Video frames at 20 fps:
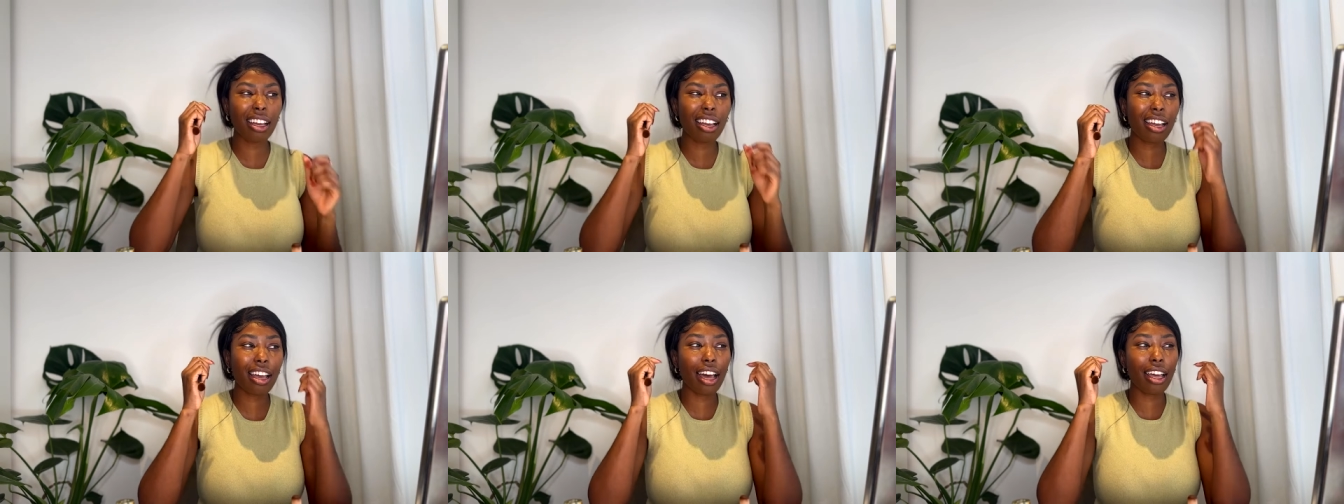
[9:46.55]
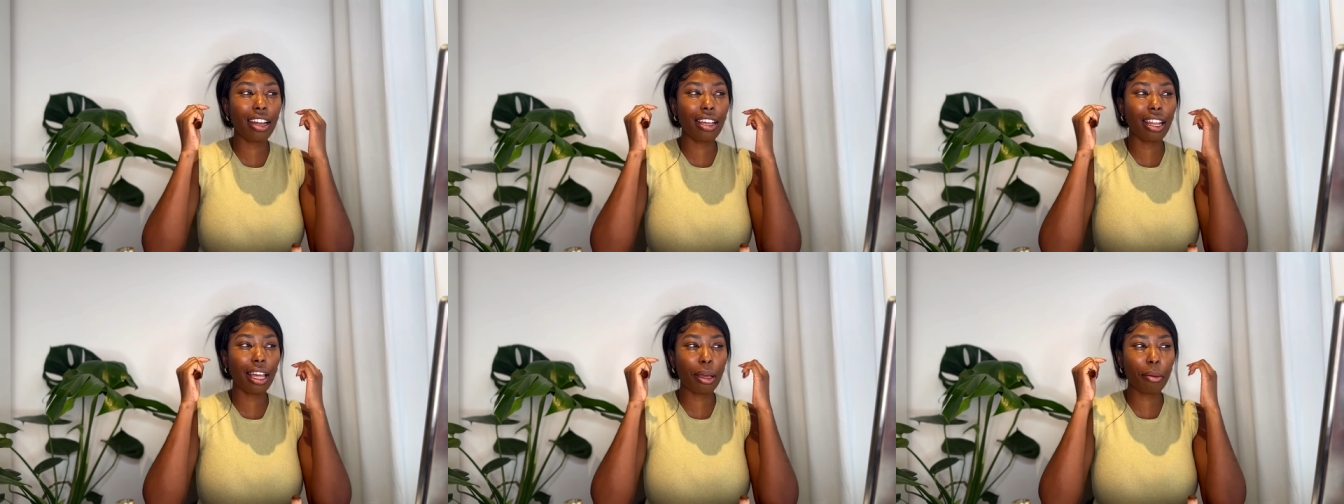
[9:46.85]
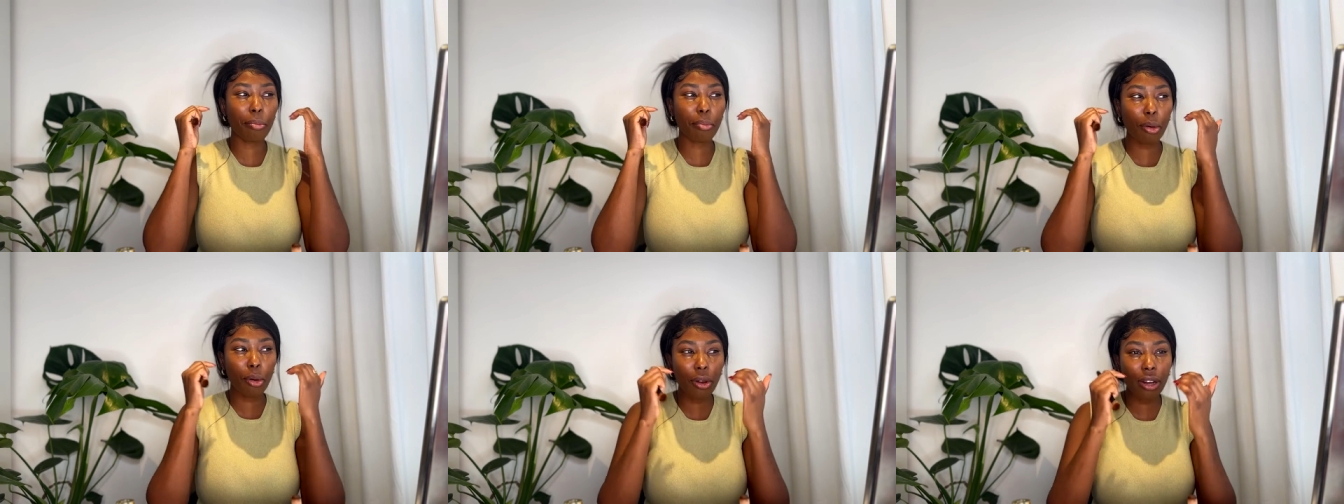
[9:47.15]
kind of
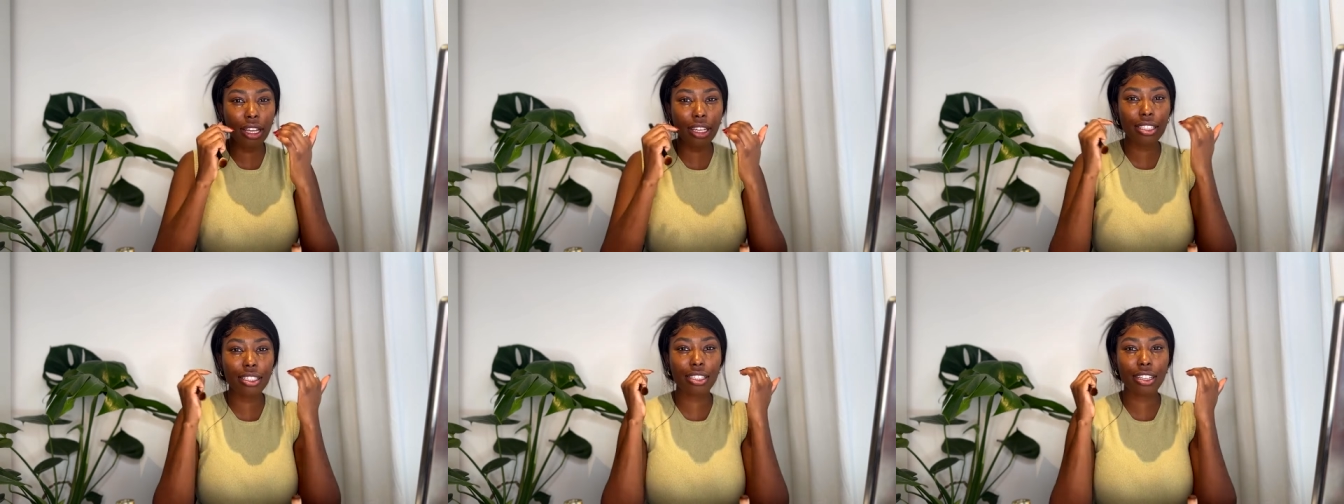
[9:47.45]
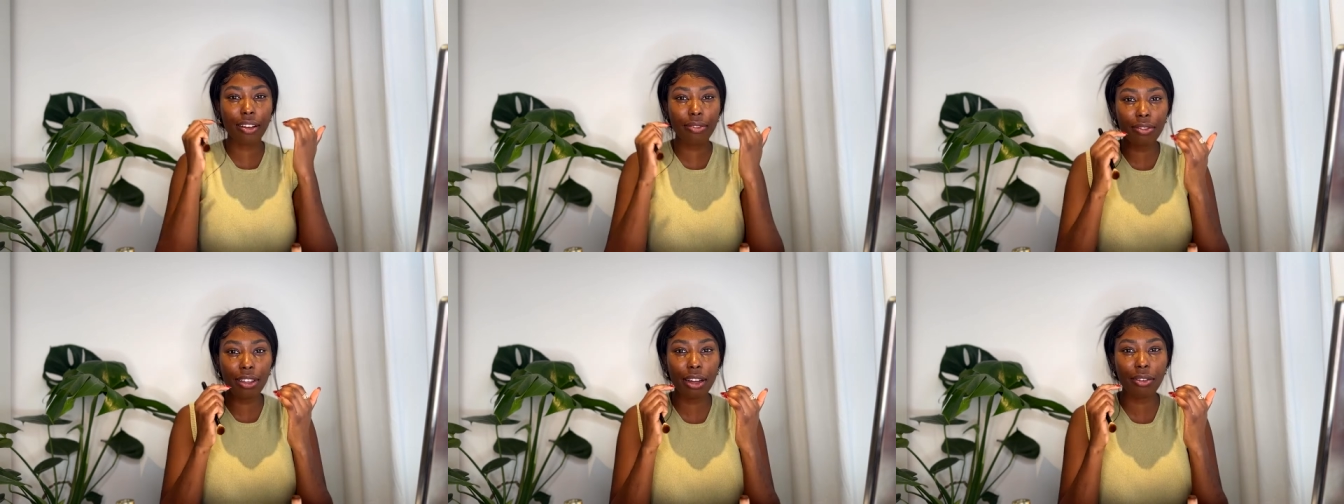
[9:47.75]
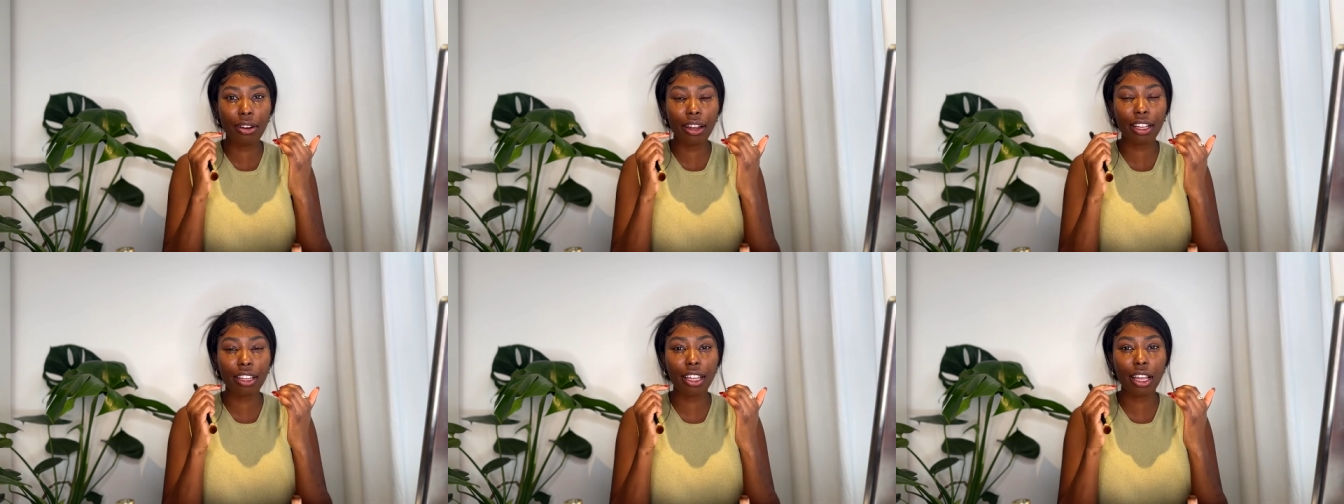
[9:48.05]
like putting stuff
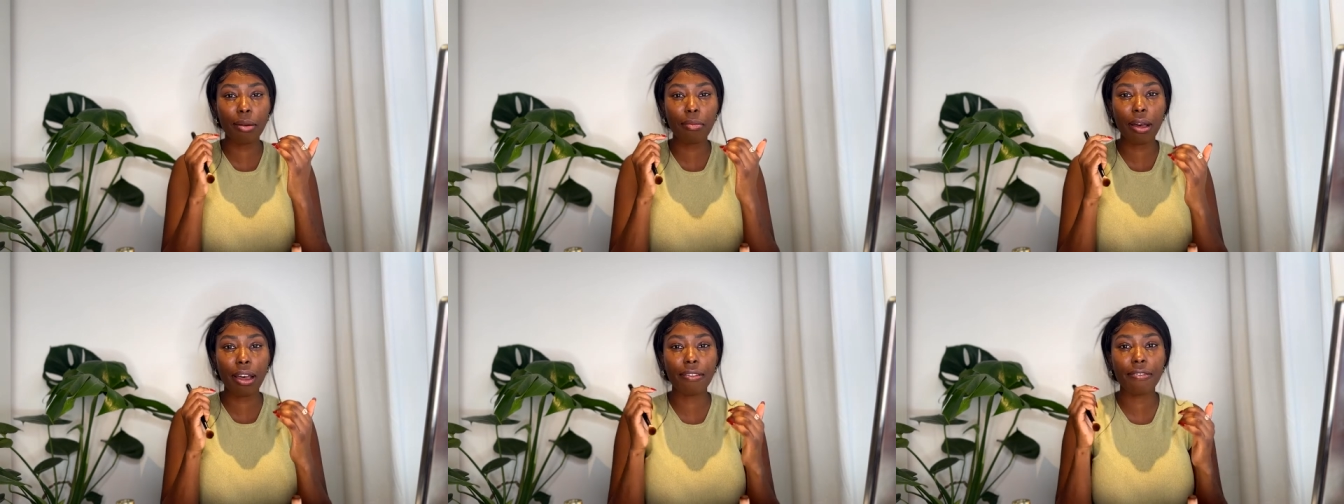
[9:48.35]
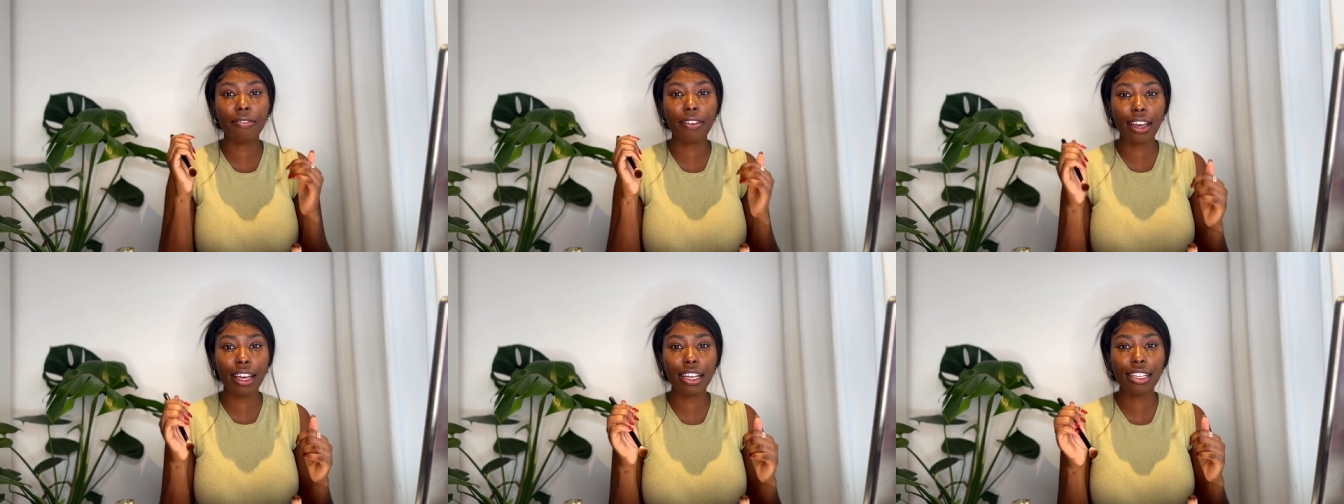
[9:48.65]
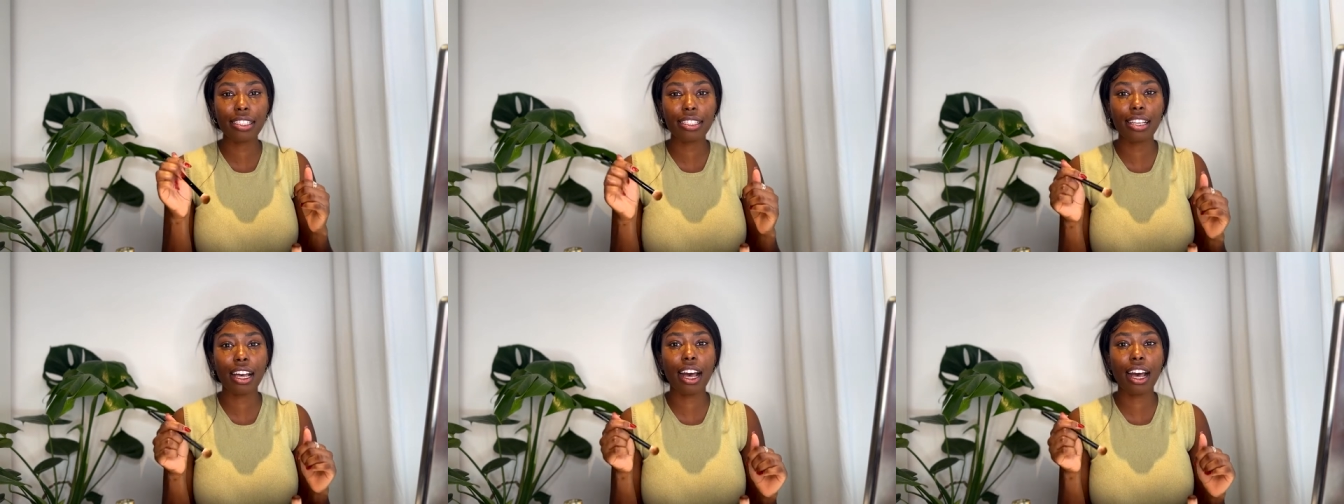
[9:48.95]
directly on my face.